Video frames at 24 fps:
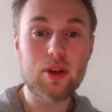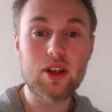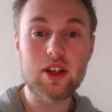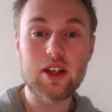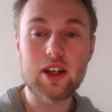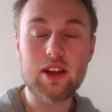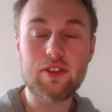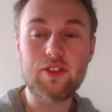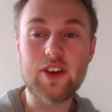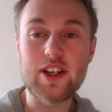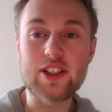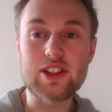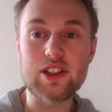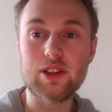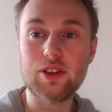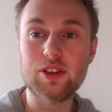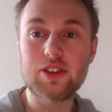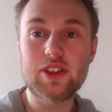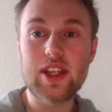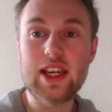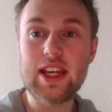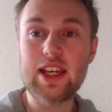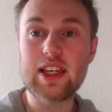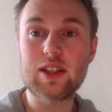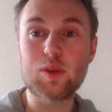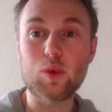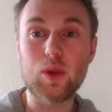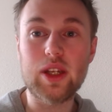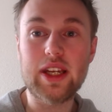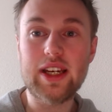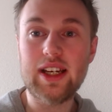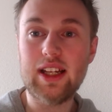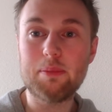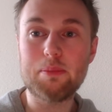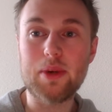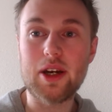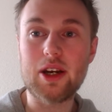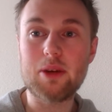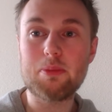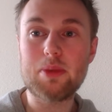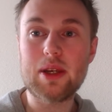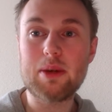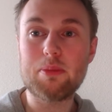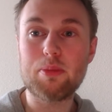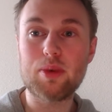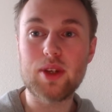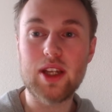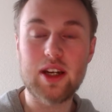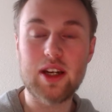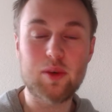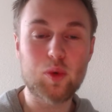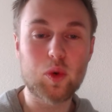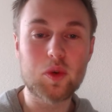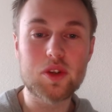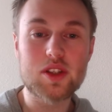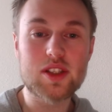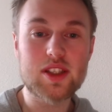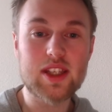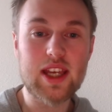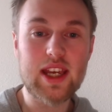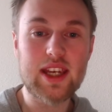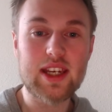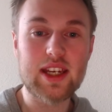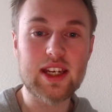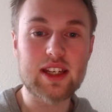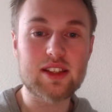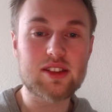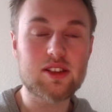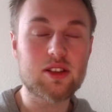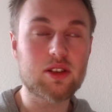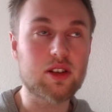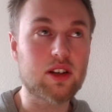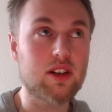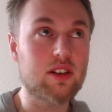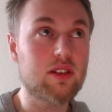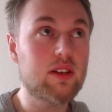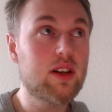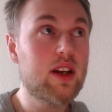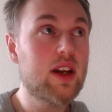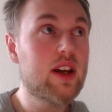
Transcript: And if I don't think it will help other people, I won't say it, you know.